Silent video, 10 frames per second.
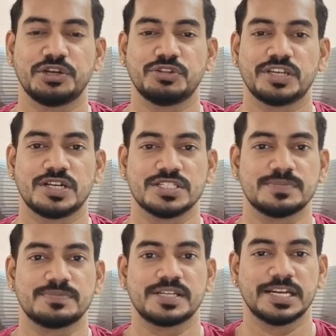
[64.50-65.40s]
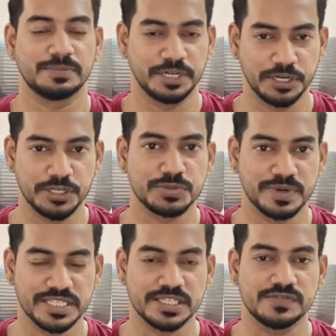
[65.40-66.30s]
the concept, let me introduce
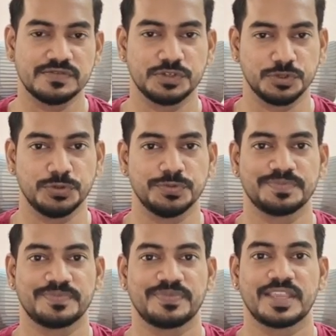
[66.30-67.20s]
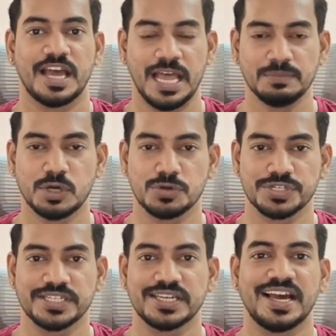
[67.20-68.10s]
myself to you. I am
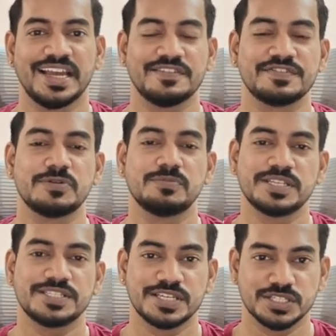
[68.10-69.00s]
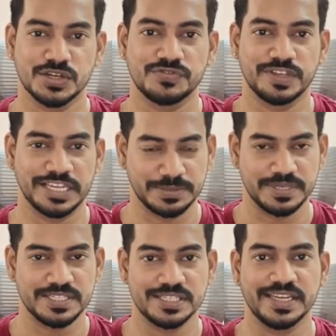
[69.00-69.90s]
Kaushik. I have 7+ years of
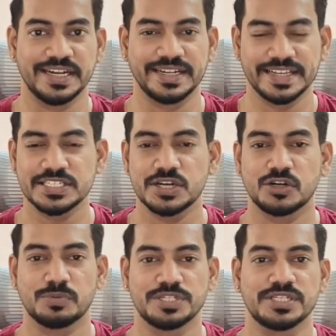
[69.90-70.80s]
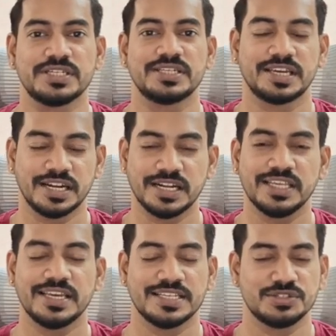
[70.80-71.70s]
experience in test automation,
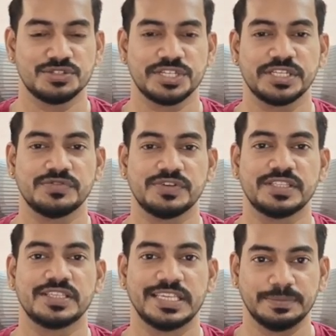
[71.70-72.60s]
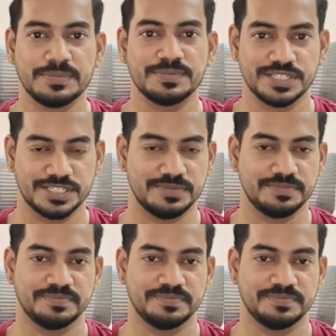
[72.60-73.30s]
currently associated with EPAM system.